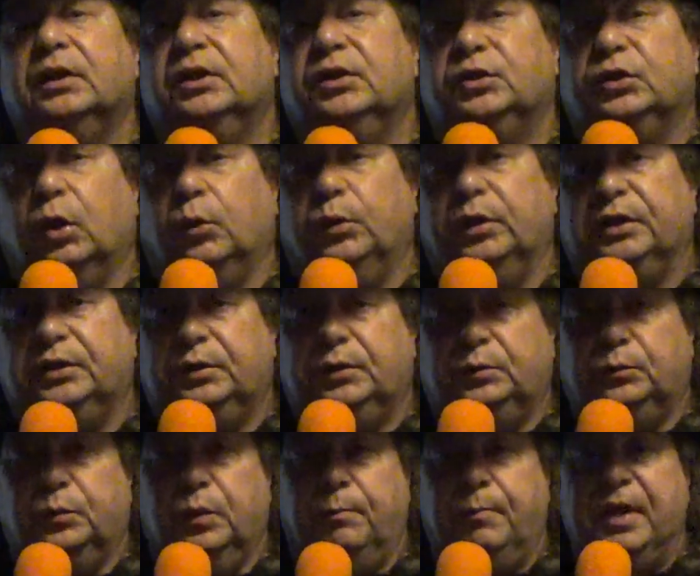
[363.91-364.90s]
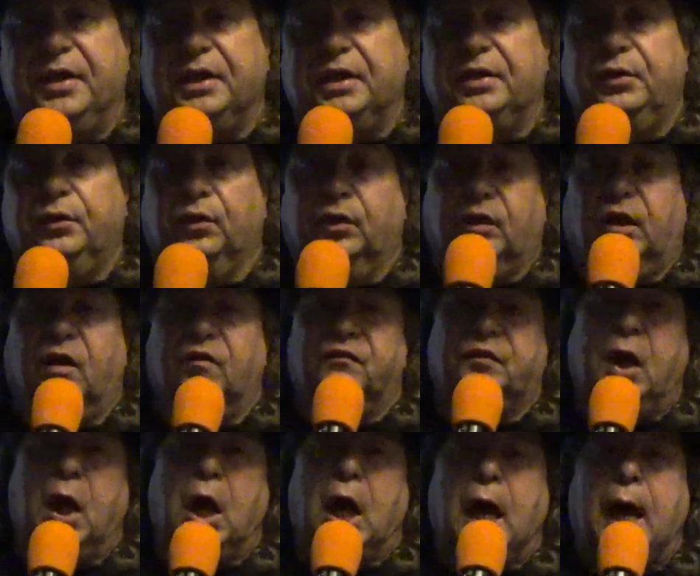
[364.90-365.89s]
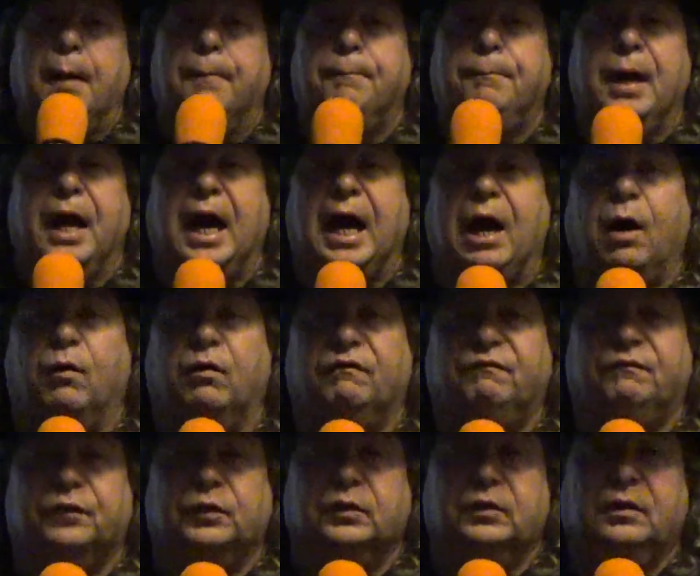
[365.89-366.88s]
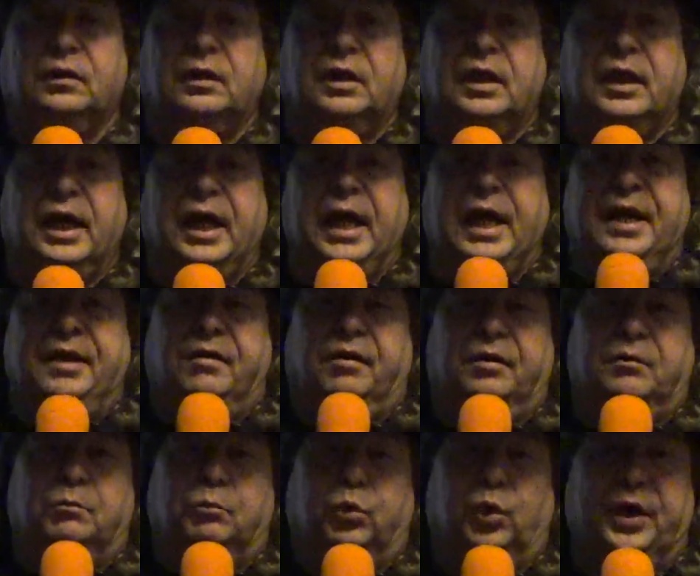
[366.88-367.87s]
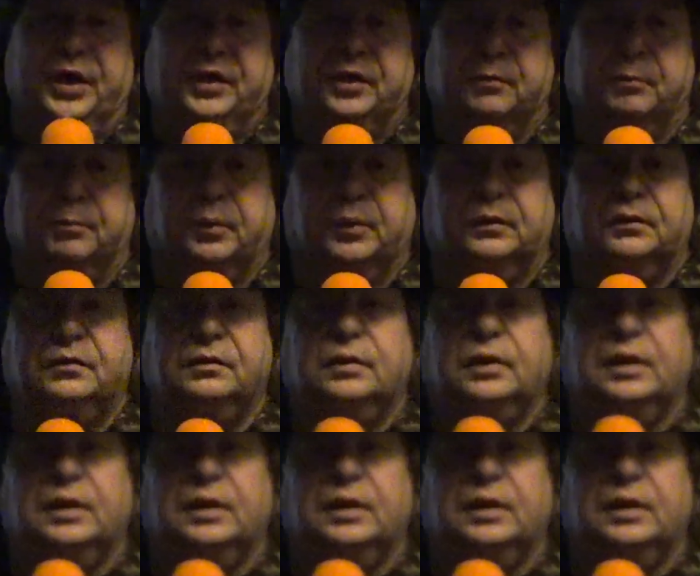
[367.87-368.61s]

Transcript: So we're, we're making your love powerful and unbreakable.